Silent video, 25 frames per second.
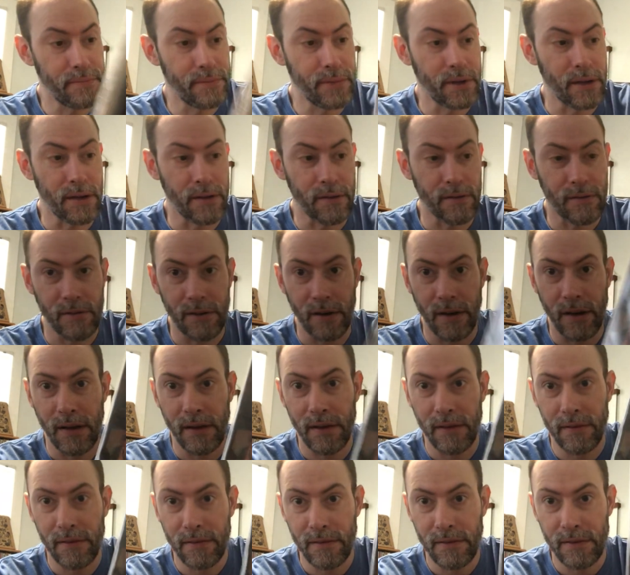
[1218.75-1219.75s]
But it's, I
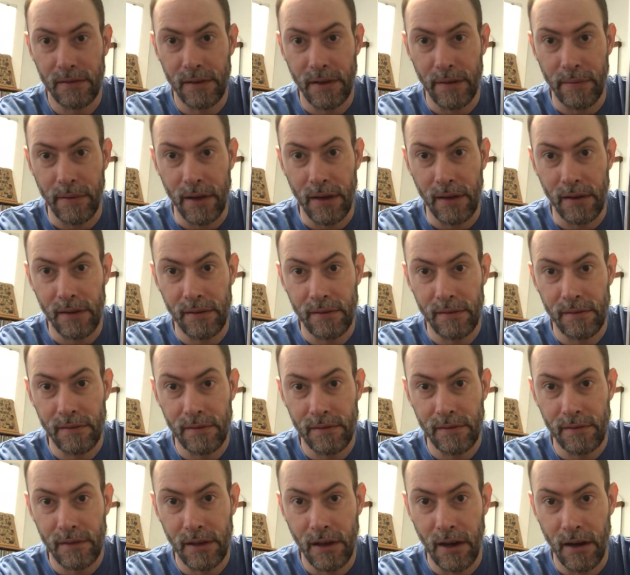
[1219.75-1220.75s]
mean,
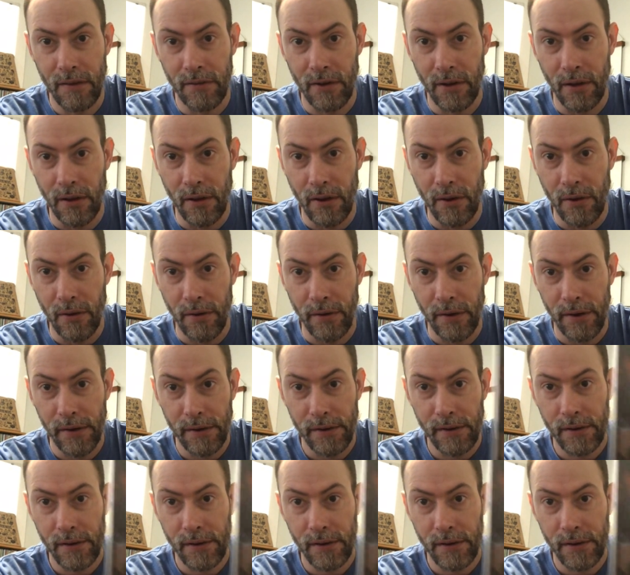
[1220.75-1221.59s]
the cover alone.